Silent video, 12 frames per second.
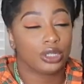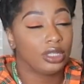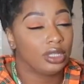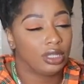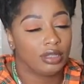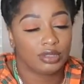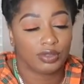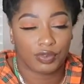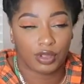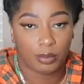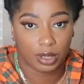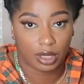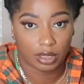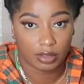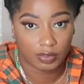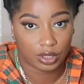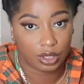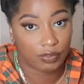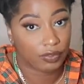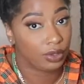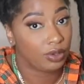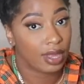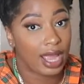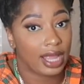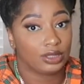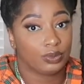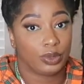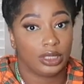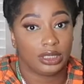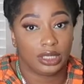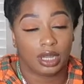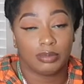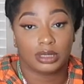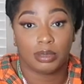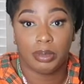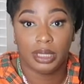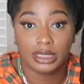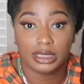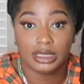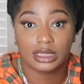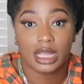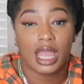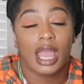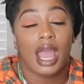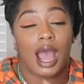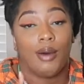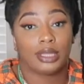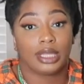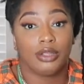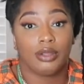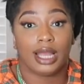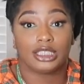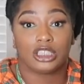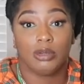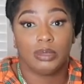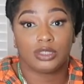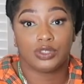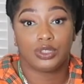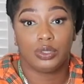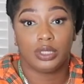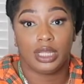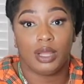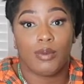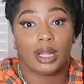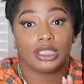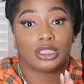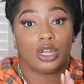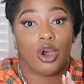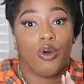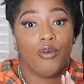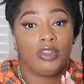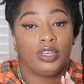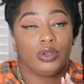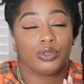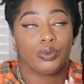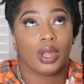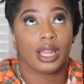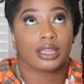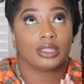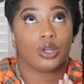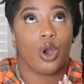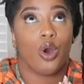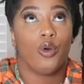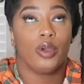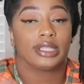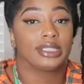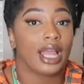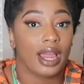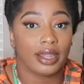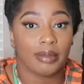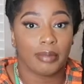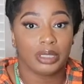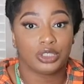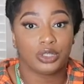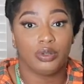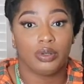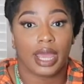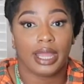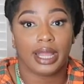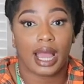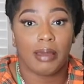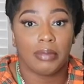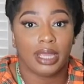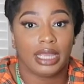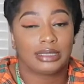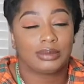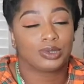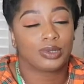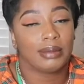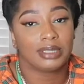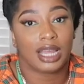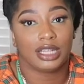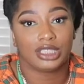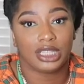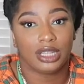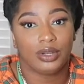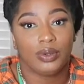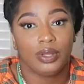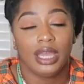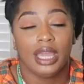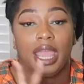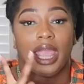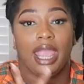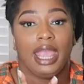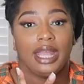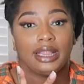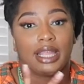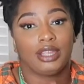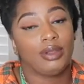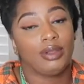love to film another video for you guys when it comes to business. I want to thank you guys so much for tuning in, watching the whole video throughout the whole entirety. Make sure you like, comment, and subscribe to our channel. And thank you